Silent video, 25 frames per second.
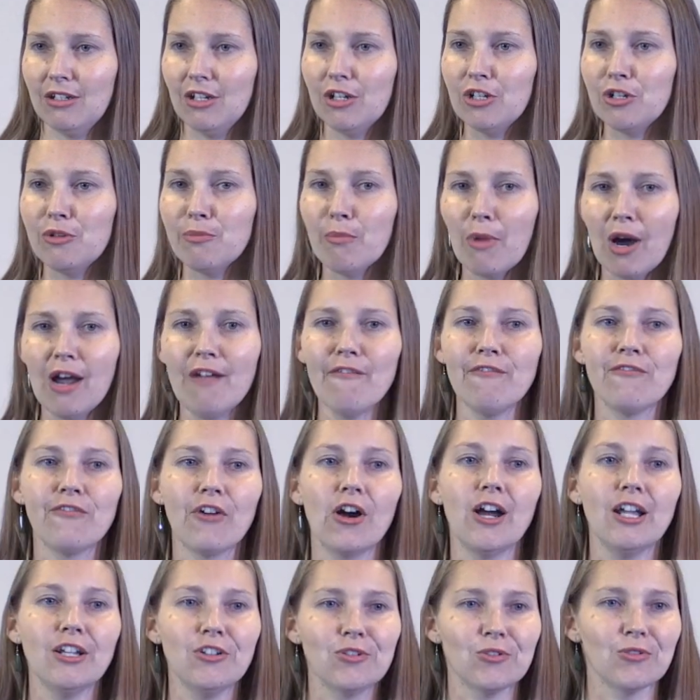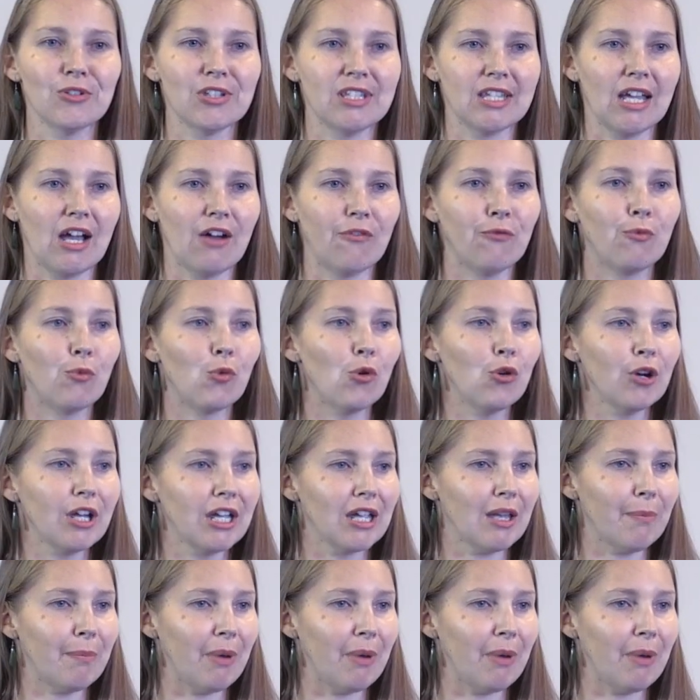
you might find yourself walking a